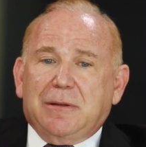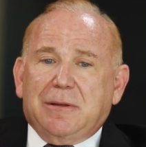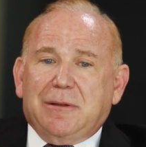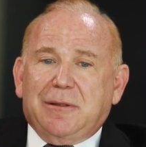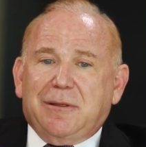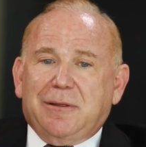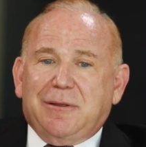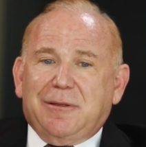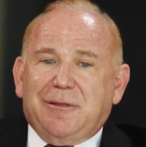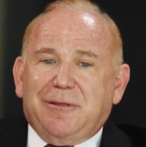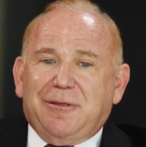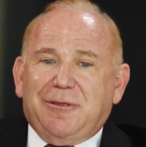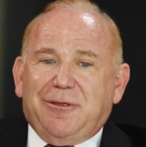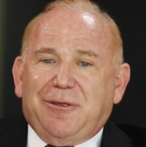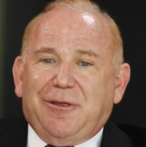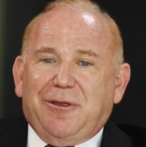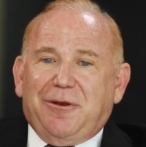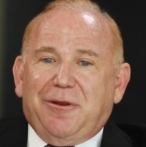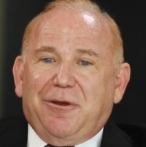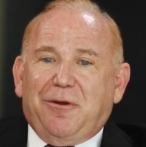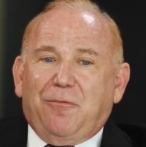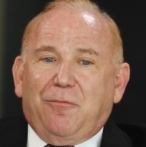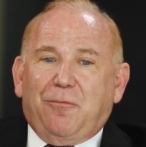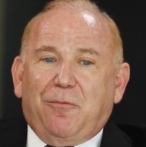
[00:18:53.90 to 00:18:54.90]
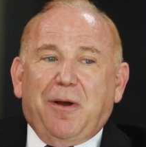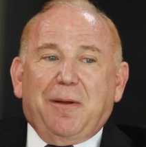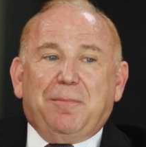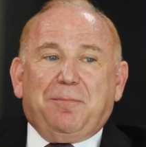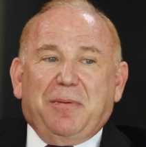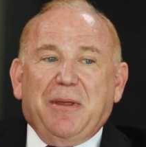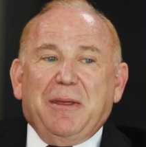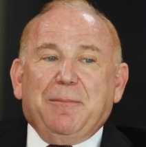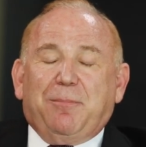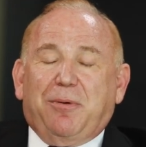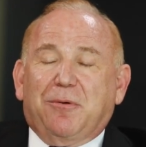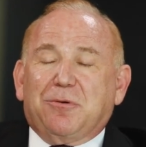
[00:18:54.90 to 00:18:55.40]
you know,
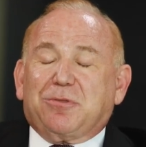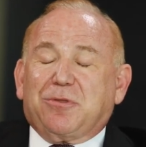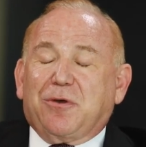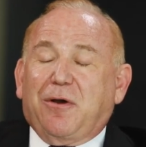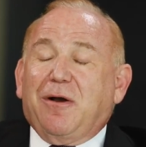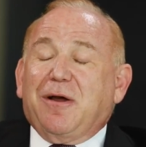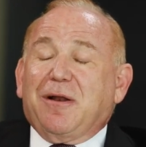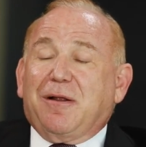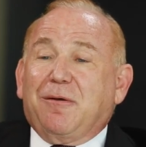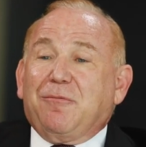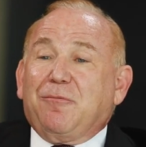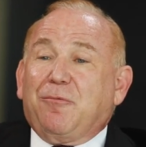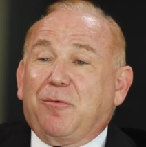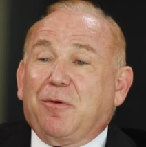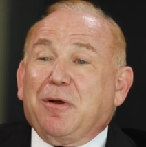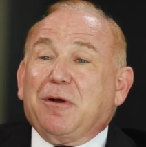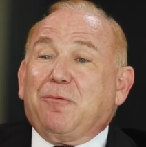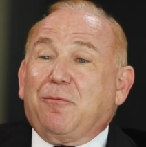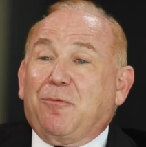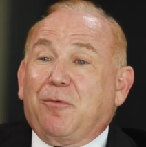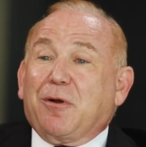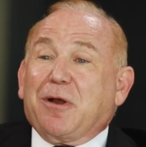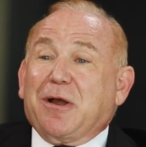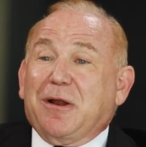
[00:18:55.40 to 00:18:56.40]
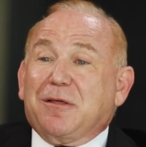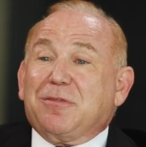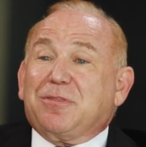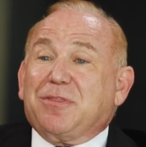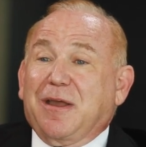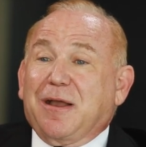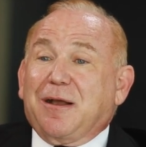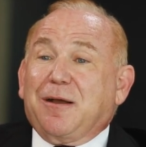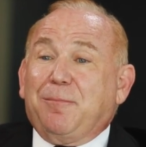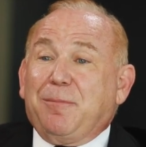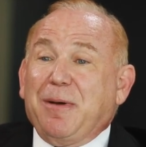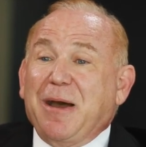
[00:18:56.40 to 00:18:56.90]
what people thought were going to
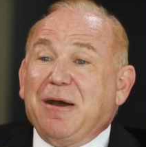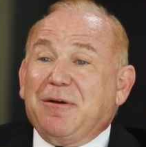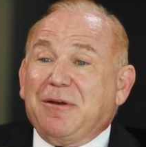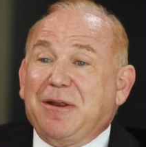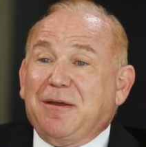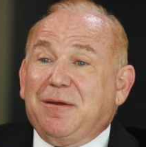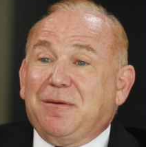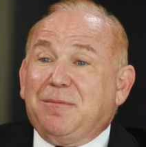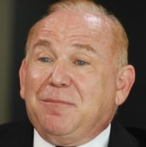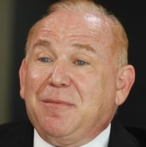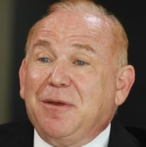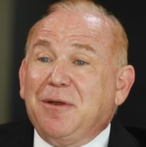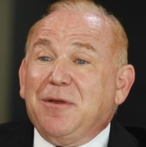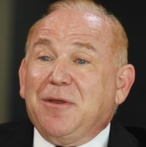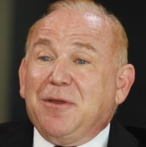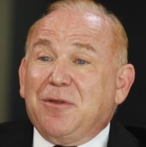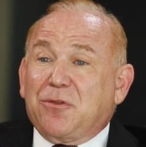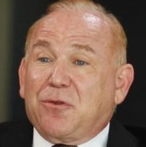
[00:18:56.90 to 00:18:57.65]
think about him